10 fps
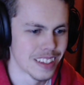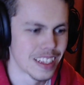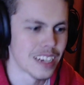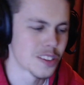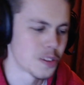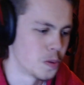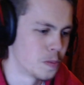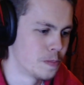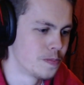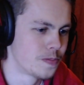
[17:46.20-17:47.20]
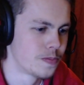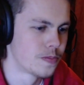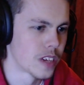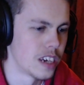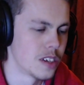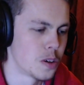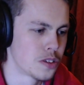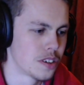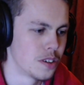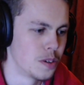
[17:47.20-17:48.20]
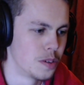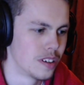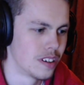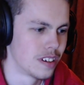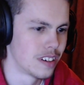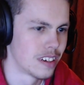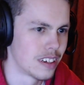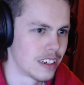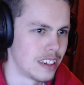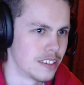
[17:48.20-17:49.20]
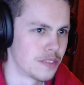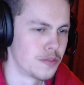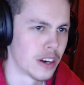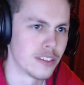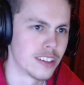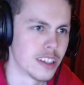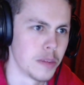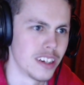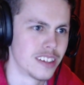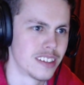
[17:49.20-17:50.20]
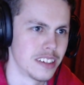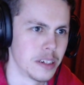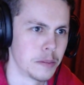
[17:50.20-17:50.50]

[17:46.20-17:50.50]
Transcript: That's cool. And it also is very similar to